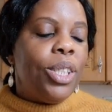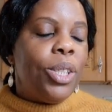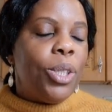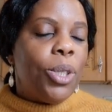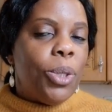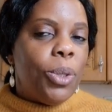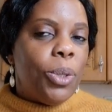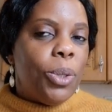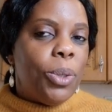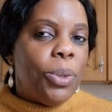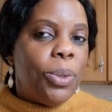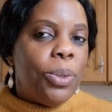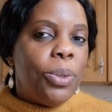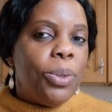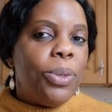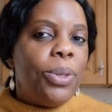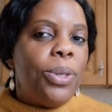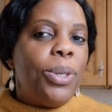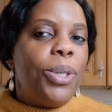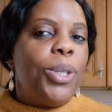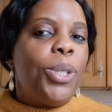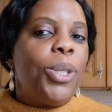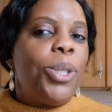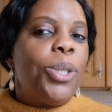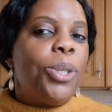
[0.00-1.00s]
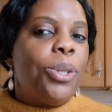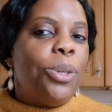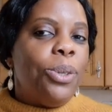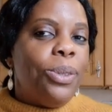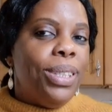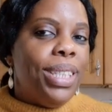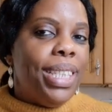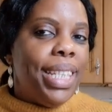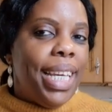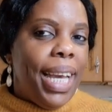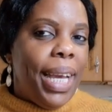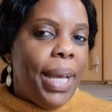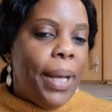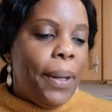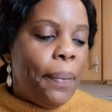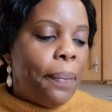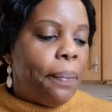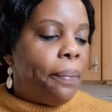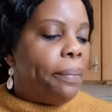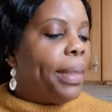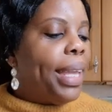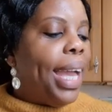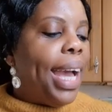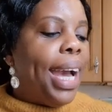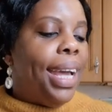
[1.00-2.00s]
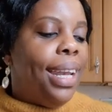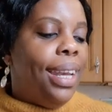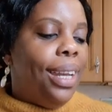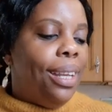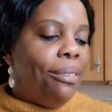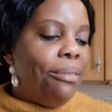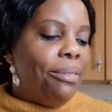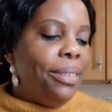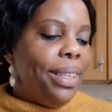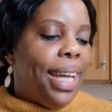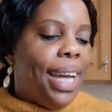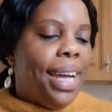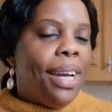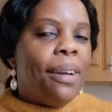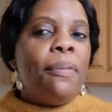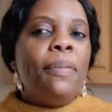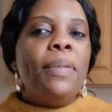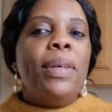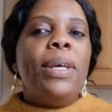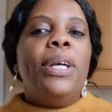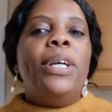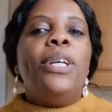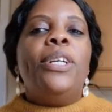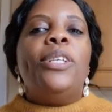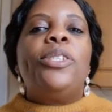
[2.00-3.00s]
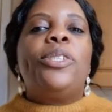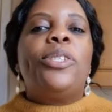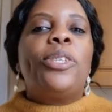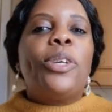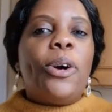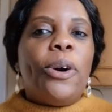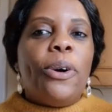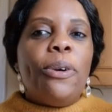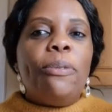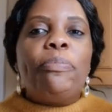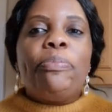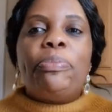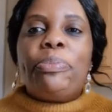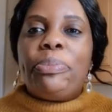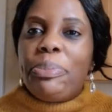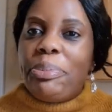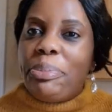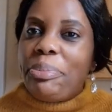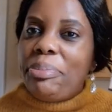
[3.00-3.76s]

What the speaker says: to today. I love that. So